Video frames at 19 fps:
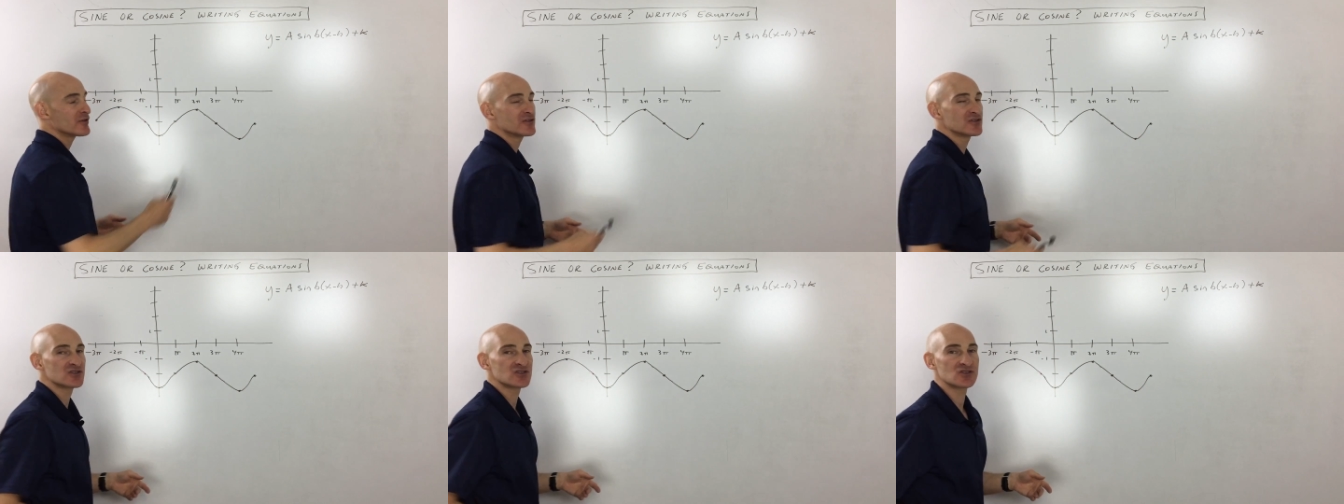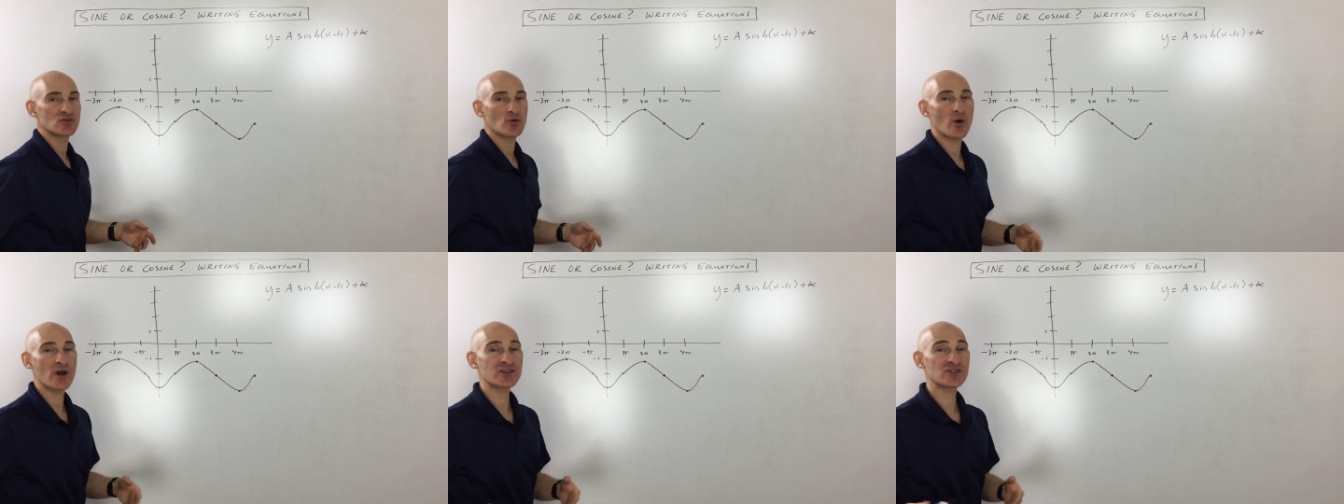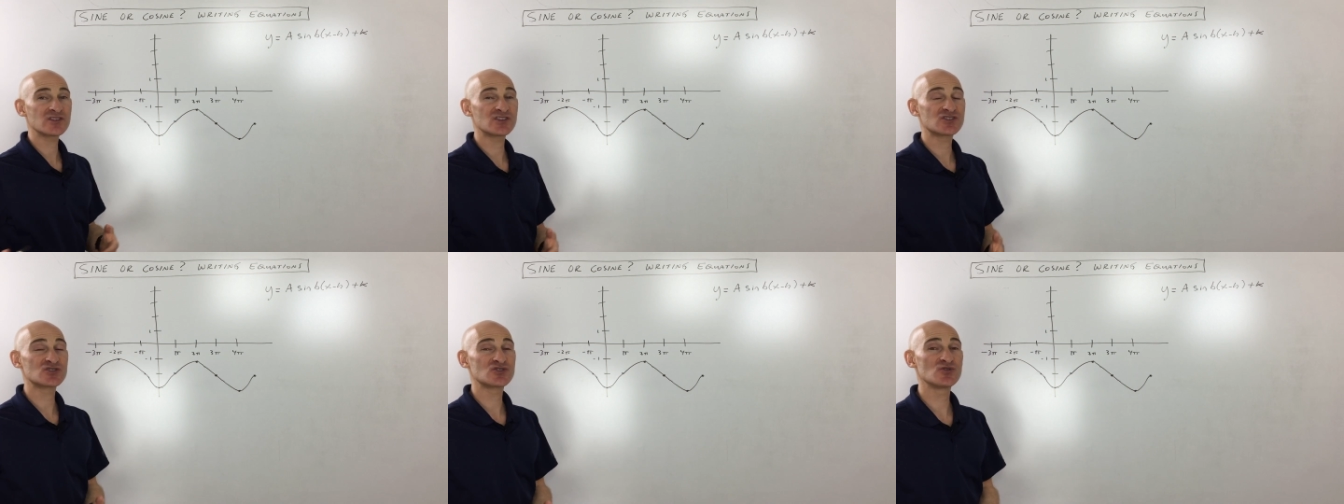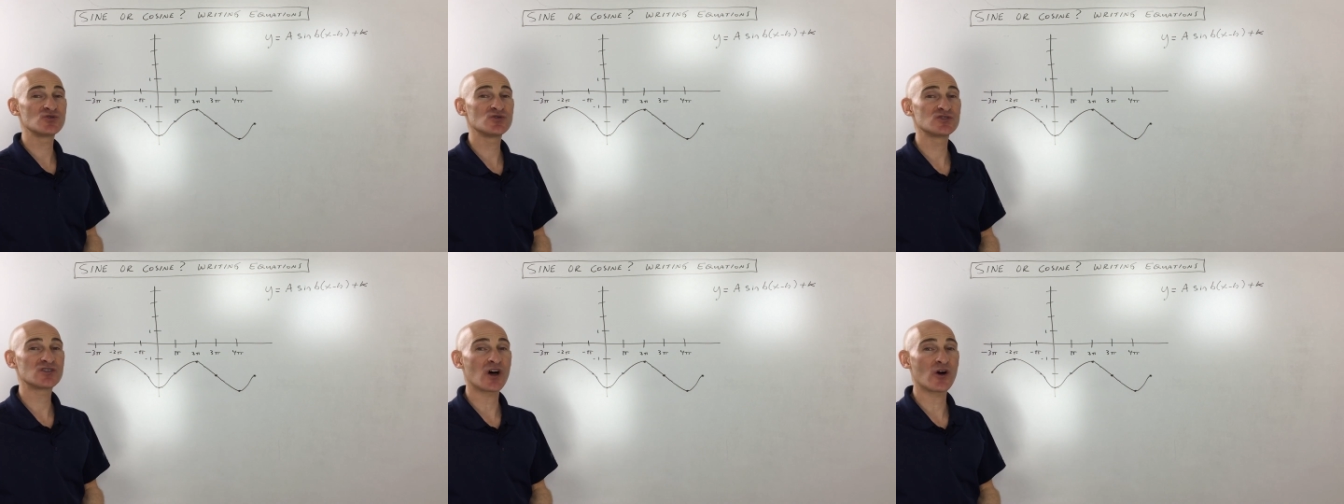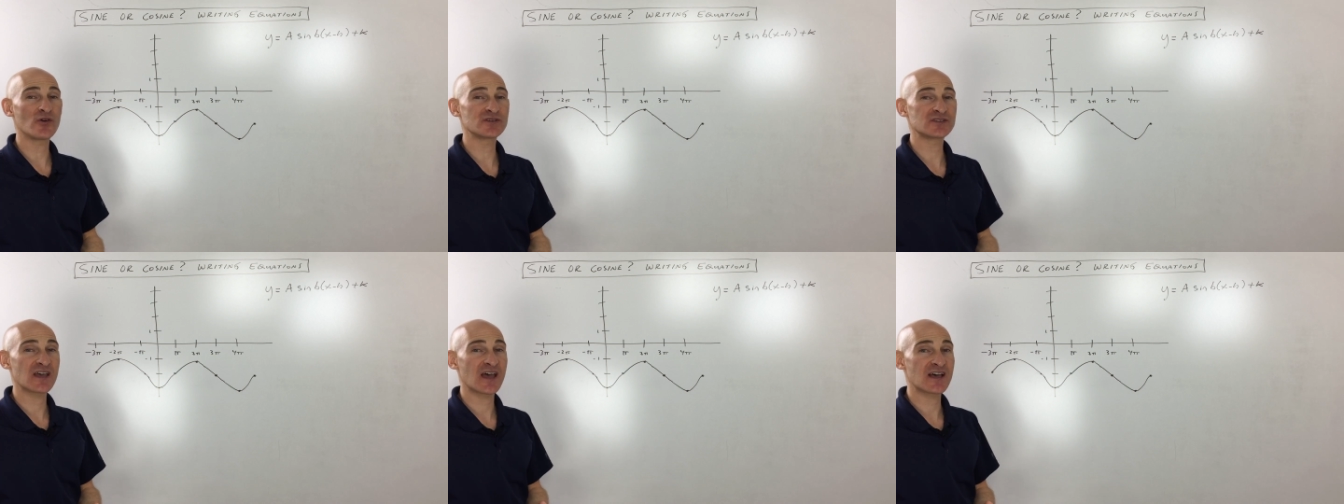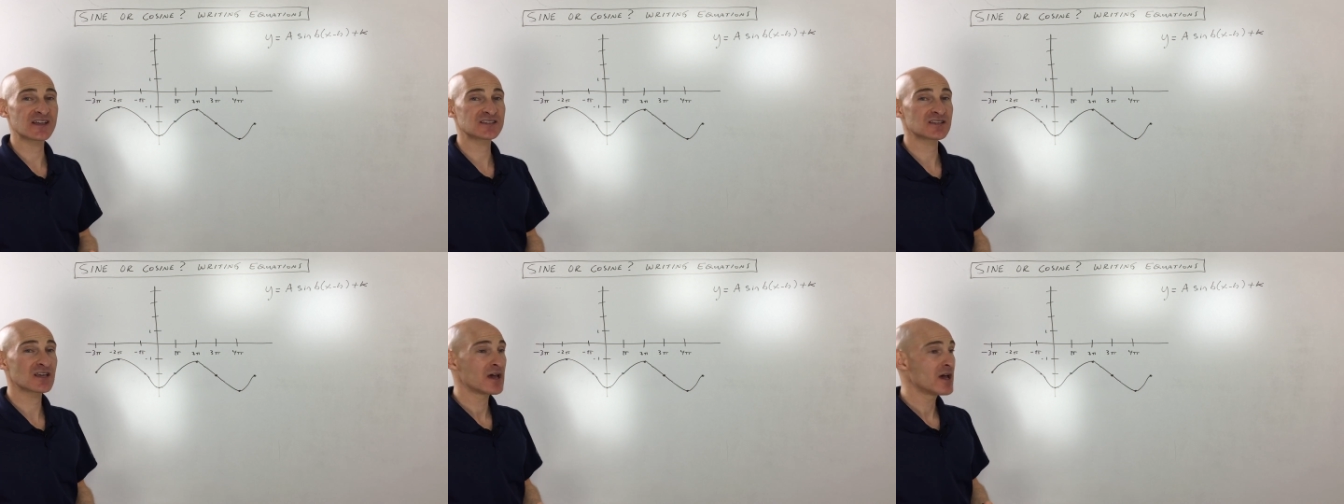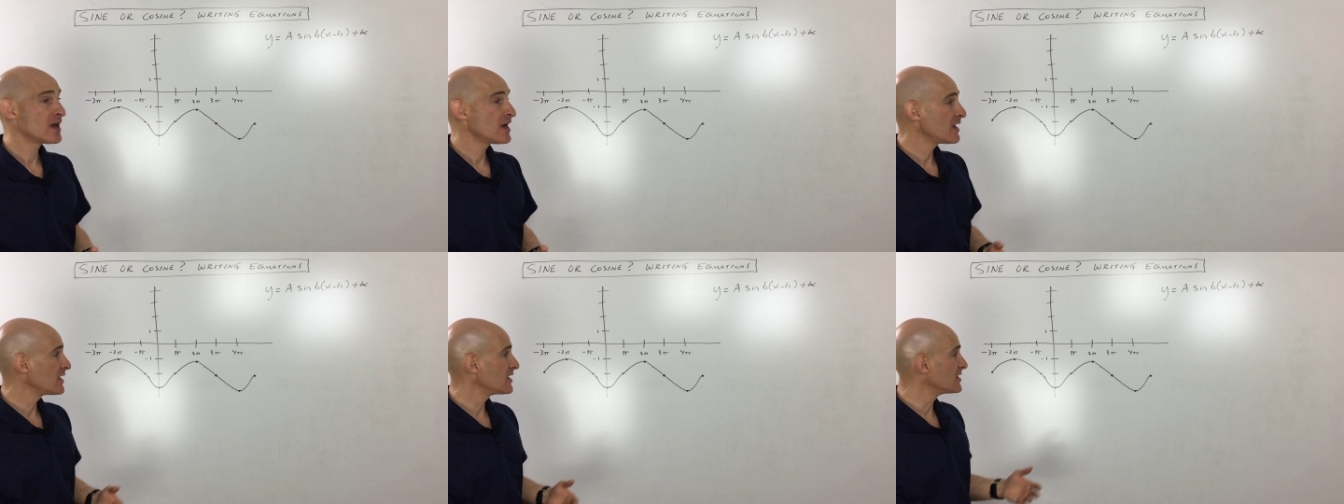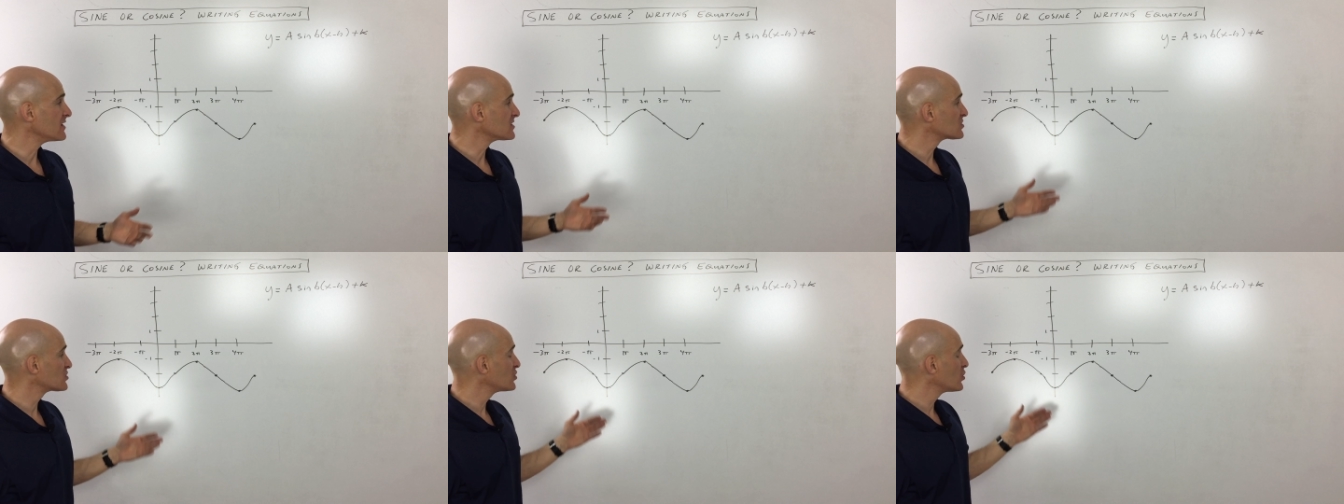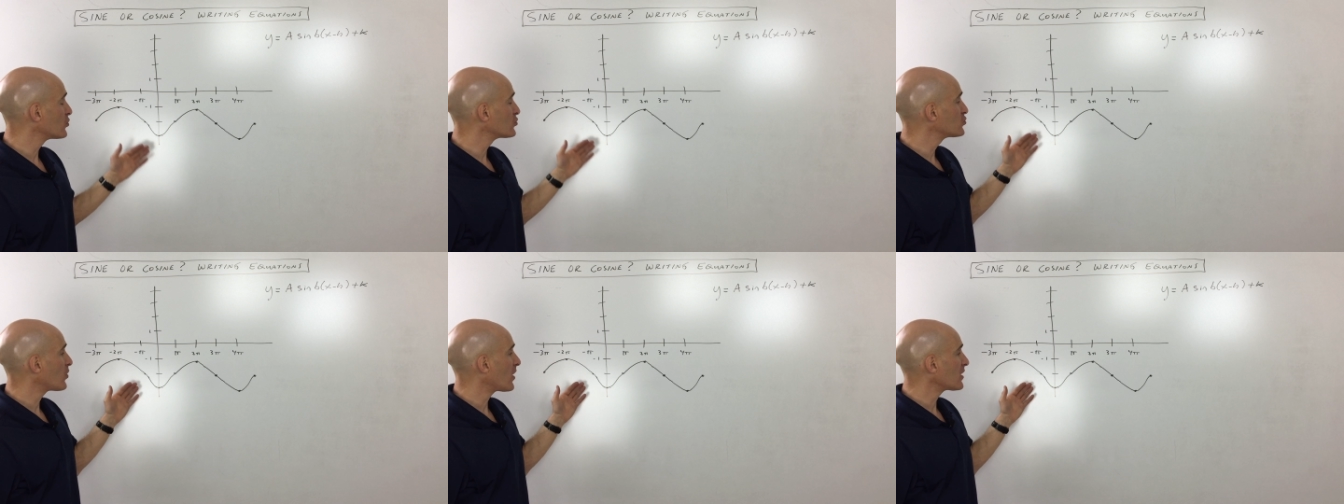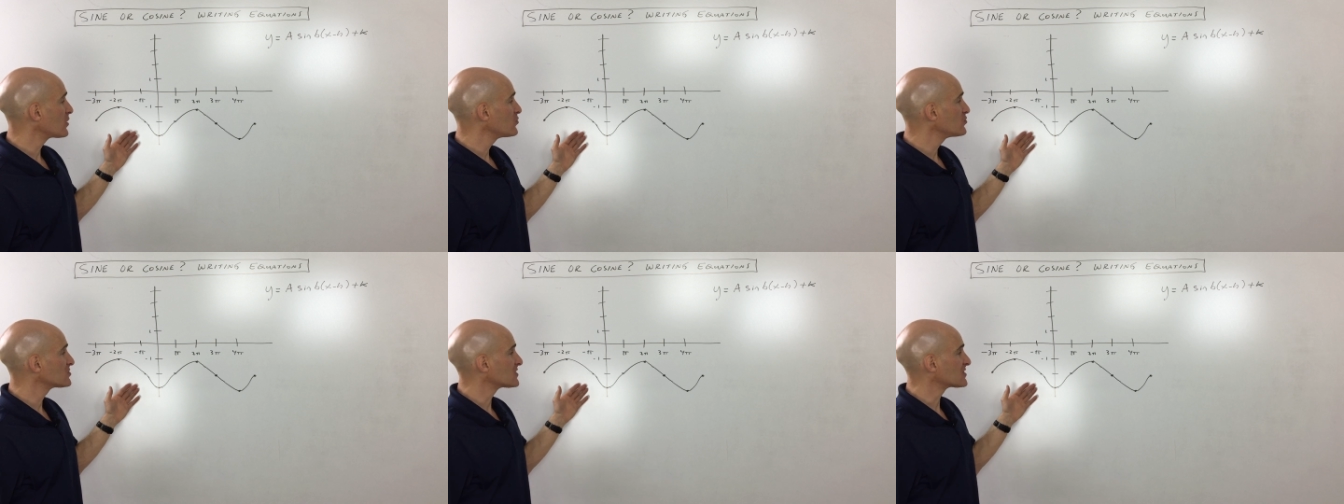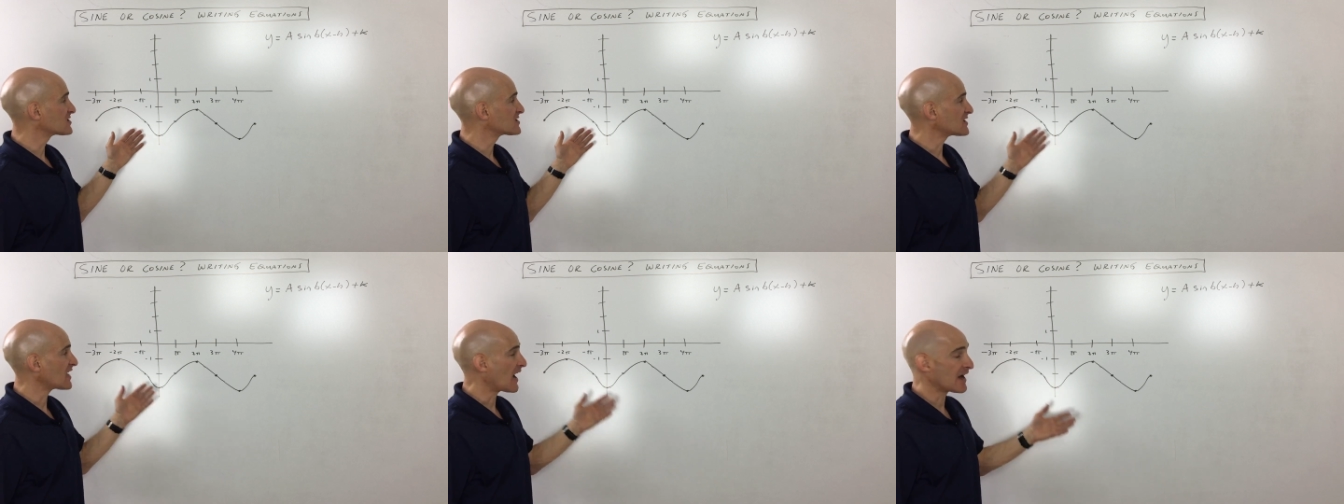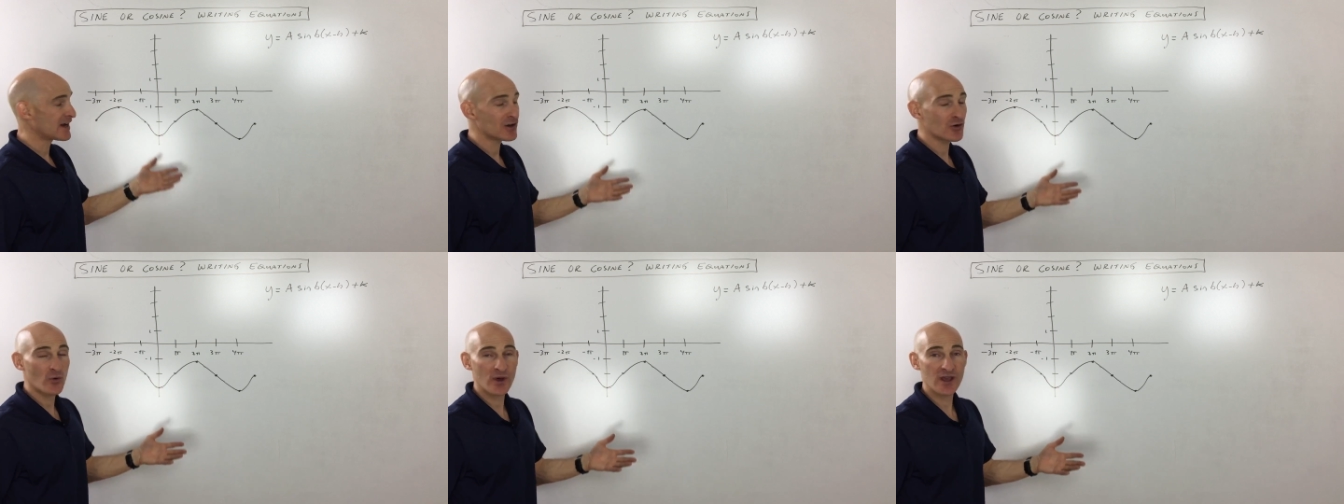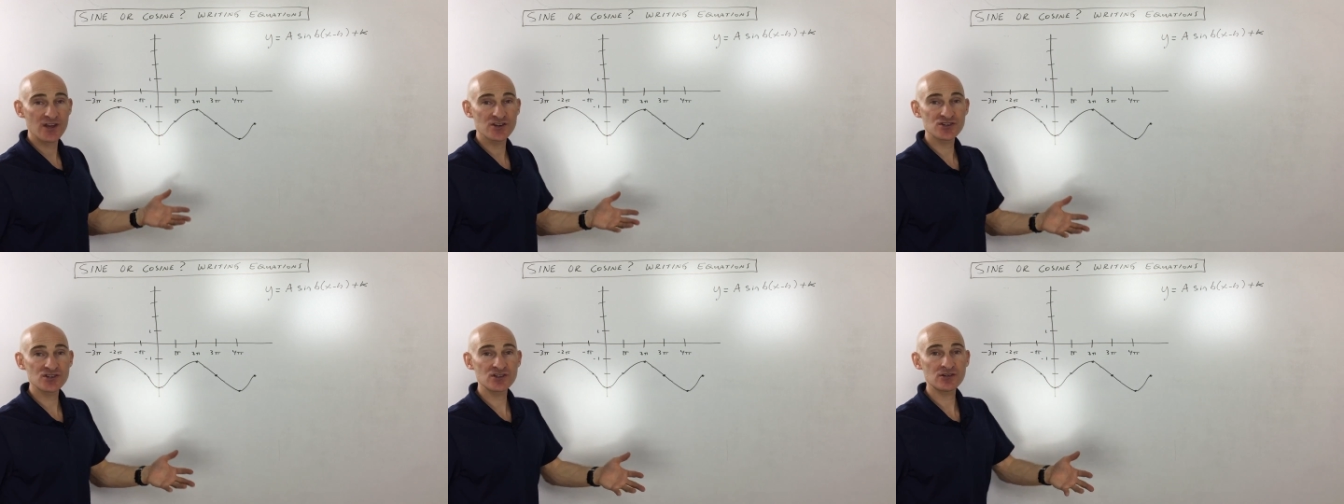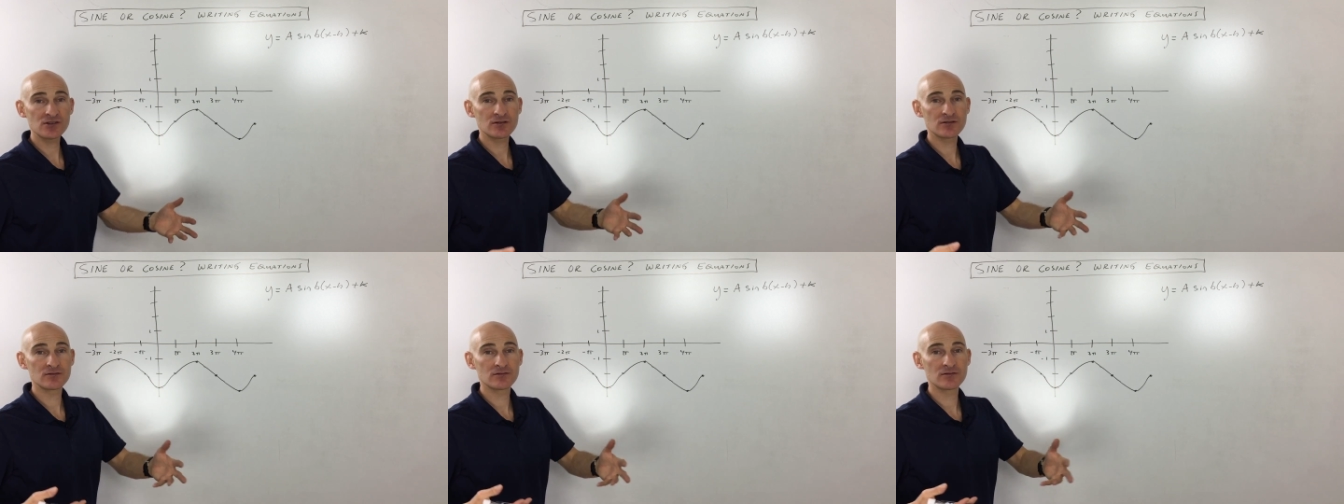And this question that students always ask is, you know, do I use a sine equation